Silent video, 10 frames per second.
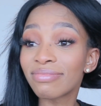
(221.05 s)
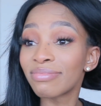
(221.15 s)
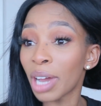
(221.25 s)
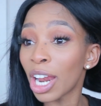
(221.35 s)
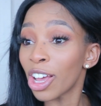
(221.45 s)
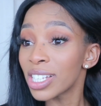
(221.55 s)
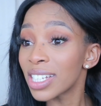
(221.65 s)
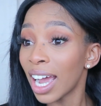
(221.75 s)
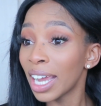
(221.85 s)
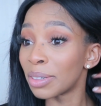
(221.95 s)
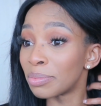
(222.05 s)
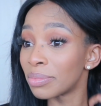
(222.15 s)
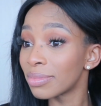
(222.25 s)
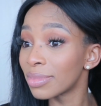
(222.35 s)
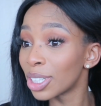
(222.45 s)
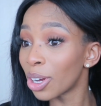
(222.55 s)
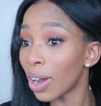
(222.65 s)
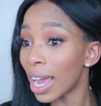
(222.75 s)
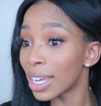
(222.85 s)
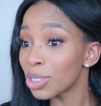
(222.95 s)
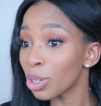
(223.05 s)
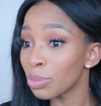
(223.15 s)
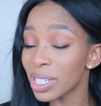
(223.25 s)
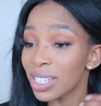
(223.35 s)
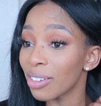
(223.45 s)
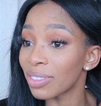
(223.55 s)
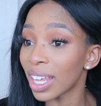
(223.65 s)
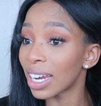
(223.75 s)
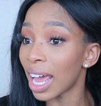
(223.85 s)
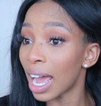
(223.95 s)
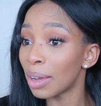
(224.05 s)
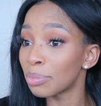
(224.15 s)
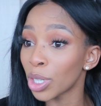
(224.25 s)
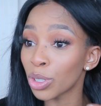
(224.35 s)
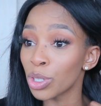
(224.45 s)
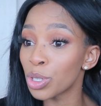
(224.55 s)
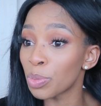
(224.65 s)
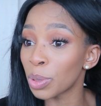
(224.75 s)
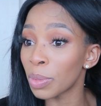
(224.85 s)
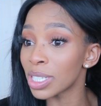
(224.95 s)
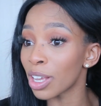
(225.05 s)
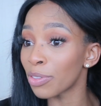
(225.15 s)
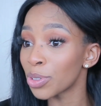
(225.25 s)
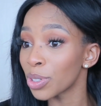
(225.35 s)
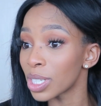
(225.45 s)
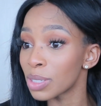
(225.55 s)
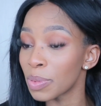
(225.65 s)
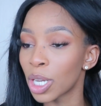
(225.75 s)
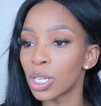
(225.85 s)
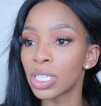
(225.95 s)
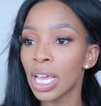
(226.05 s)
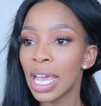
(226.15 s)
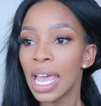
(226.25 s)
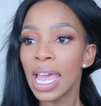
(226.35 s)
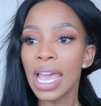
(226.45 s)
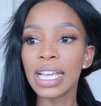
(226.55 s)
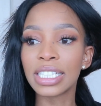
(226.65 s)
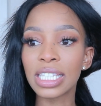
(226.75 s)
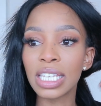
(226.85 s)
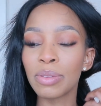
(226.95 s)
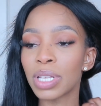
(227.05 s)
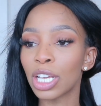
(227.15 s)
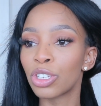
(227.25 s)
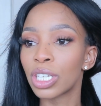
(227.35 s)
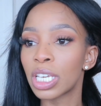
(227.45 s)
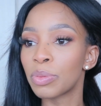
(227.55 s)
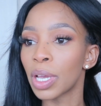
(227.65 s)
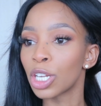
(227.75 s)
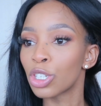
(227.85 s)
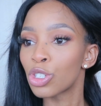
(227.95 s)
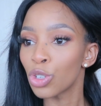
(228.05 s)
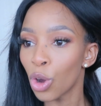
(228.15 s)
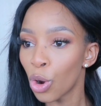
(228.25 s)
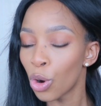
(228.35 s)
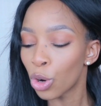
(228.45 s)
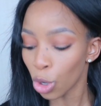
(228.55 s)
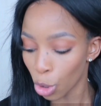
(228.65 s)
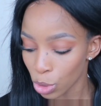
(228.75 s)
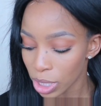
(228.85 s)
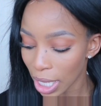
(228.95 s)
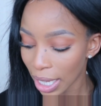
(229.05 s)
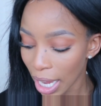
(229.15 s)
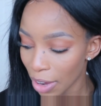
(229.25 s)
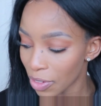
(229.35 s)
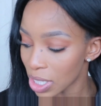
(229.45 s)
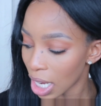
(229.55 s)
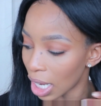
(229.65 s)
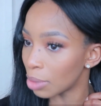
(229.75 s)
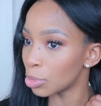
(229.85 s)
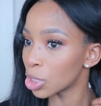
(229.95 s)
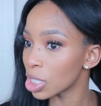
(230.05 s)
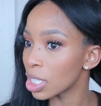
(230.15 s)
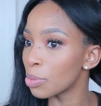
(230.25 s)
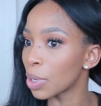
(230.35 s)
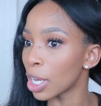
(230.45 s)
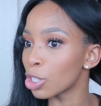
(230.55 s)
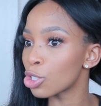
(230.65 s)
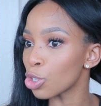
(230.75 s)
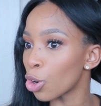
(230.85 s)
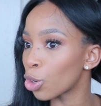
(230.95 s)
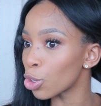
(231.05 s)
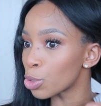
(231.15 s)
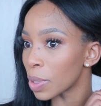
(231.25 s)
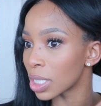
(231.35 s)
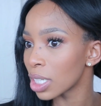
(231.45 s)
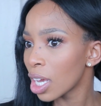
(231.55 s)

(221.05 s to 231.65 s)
my last time, you know. I told myself that I'm not going to put myself through this because it just seems like you keep getting so close, like every time you just keep getting so close, but